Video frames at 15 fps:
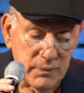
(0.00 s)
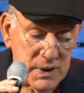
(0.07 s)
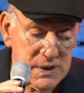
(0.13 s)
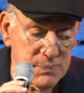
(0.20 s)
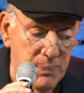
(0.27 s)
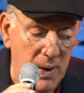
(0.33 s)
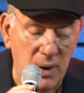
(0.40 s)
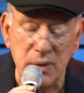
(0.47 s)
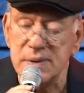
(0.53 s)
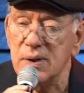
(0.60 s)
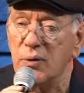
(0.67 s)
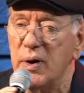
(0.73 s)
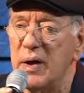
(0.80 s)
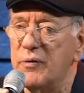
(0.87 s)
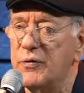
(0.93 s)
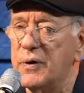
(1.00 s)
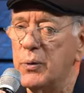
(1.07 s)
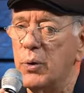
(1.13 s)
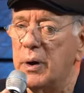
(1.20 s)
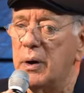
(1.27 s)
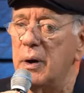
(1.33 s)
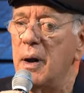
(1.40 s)
The sparks are
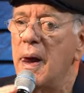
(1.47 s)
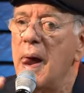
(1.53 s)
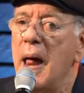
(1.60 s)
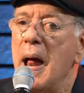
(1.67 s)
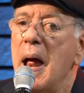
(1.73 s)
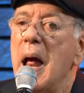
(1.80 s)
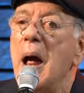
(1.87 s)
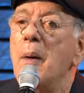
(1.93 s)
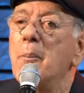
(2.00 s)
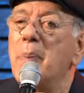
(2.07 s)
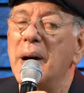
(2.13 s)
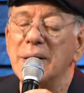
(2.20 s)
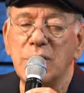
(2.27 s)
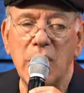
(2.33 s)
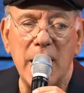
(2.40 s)
everywhere, but